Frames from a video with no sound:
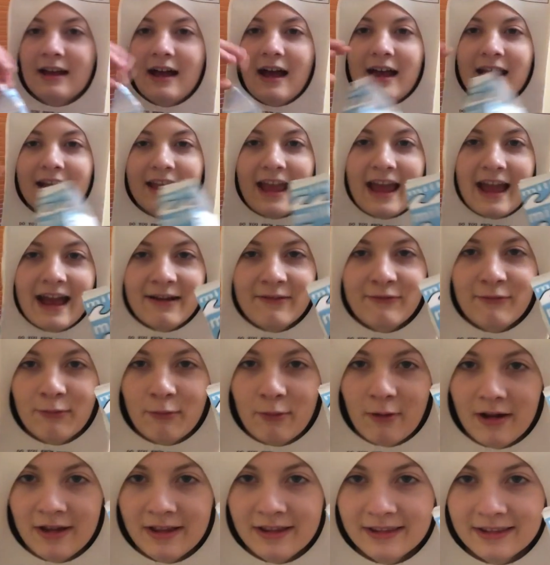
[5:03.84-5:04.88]
I have
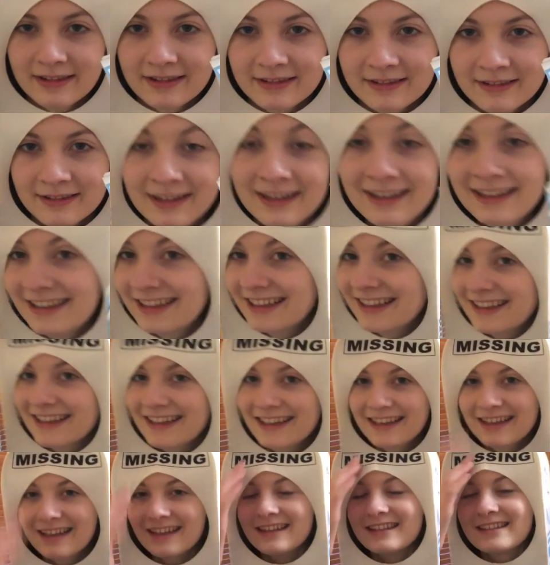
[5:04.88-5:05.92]
one.
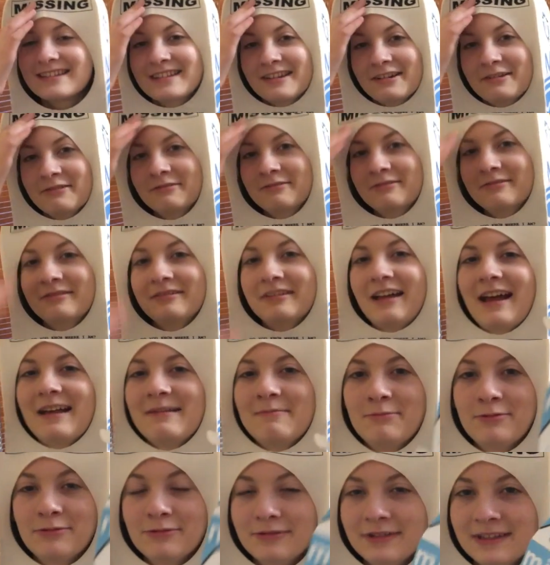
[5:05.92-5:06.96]
So I
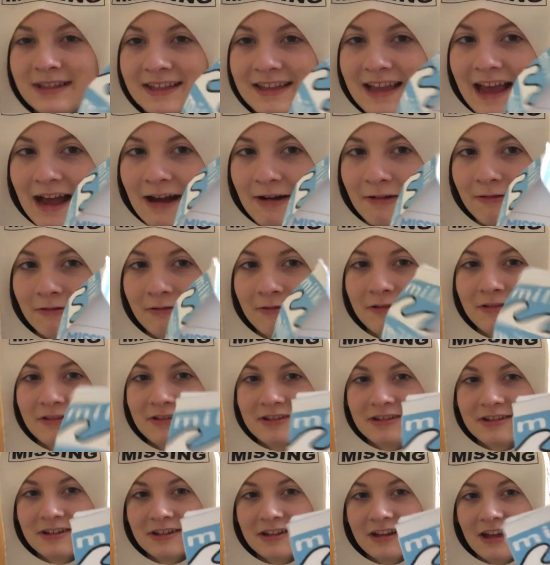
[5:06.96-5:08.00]
printed out
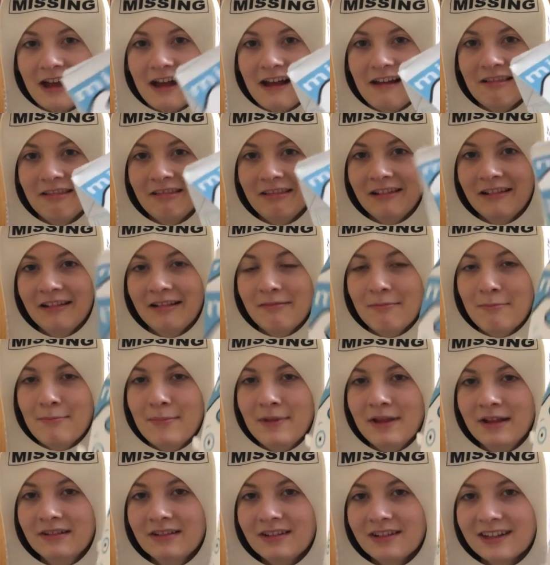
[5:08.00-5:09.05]
a little
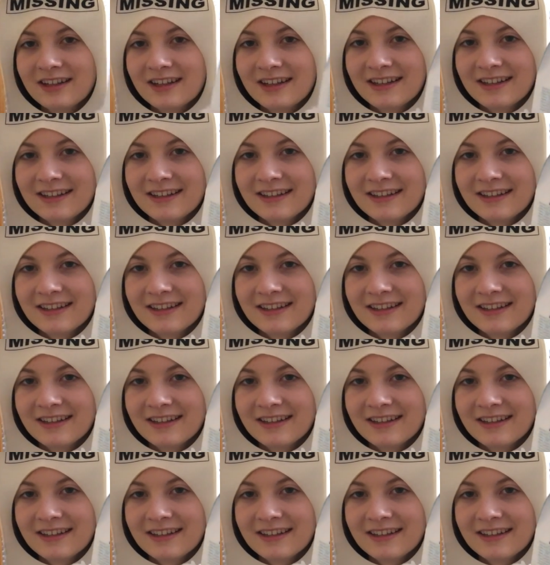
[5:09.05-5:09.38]
milk.